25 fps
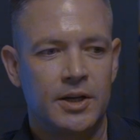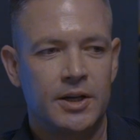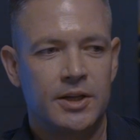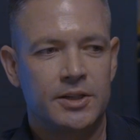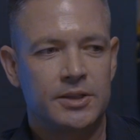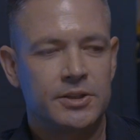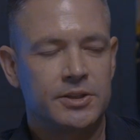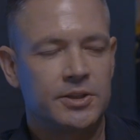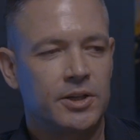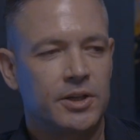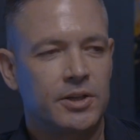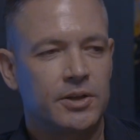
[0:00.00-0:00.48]

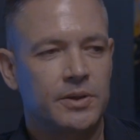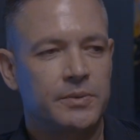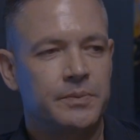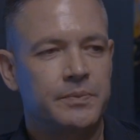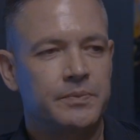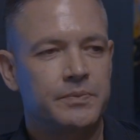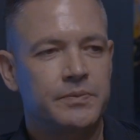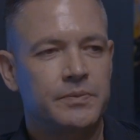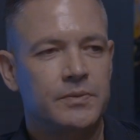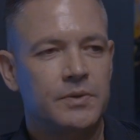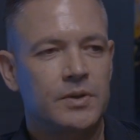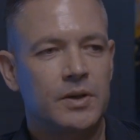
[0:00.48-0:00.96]

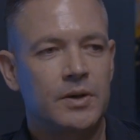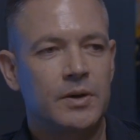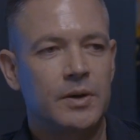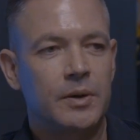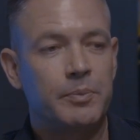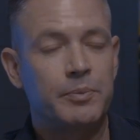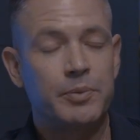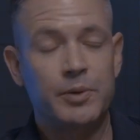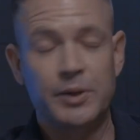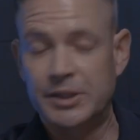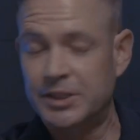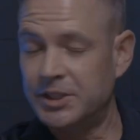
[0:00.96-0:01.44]
So
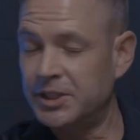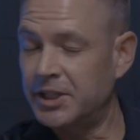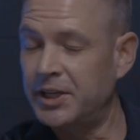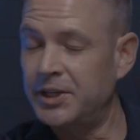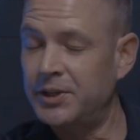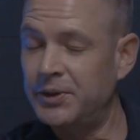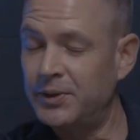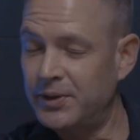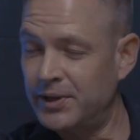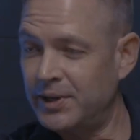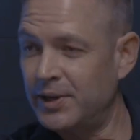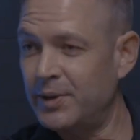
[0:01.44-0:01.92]
appreciate
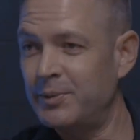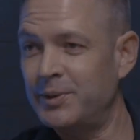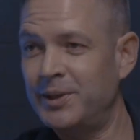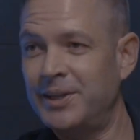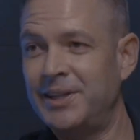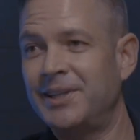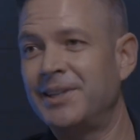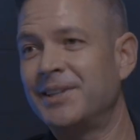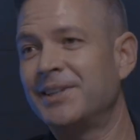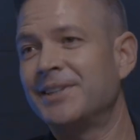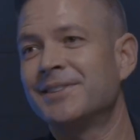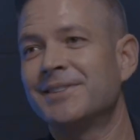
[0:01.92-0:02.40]
you coming
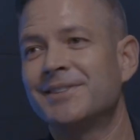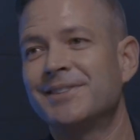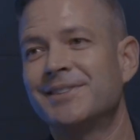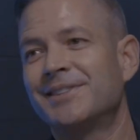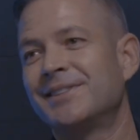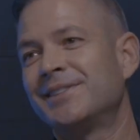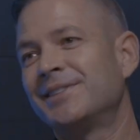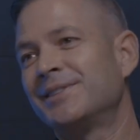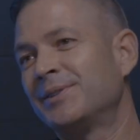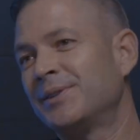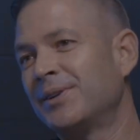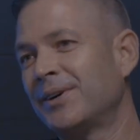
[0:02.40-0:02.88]
here.
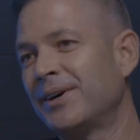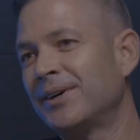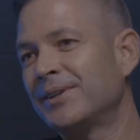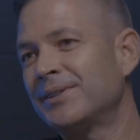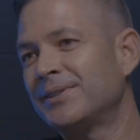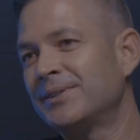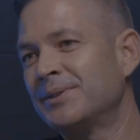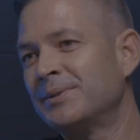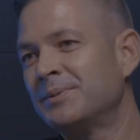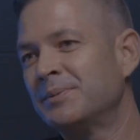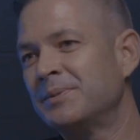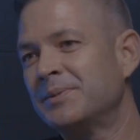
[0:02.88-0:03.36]
This is
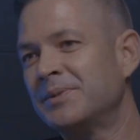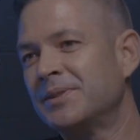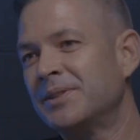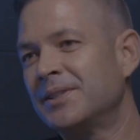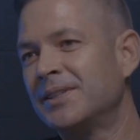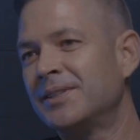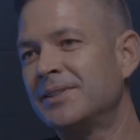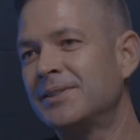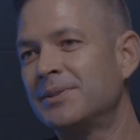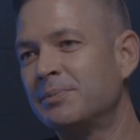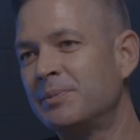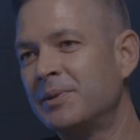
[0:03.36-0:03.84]
awesome.
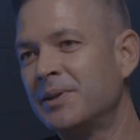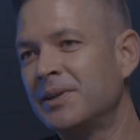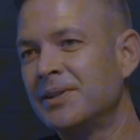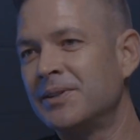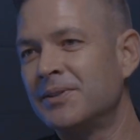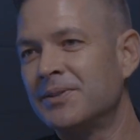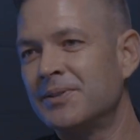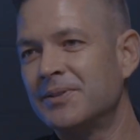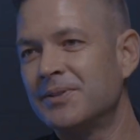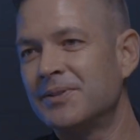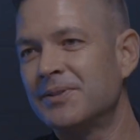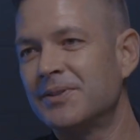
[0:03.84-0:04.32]
It's
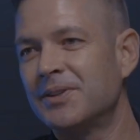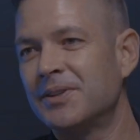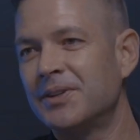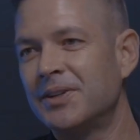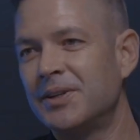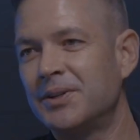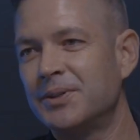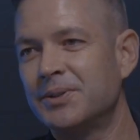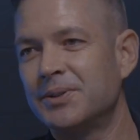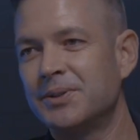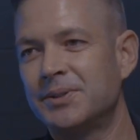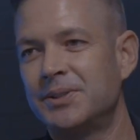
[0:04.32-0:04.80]
been
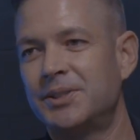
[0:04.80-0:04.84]
really cool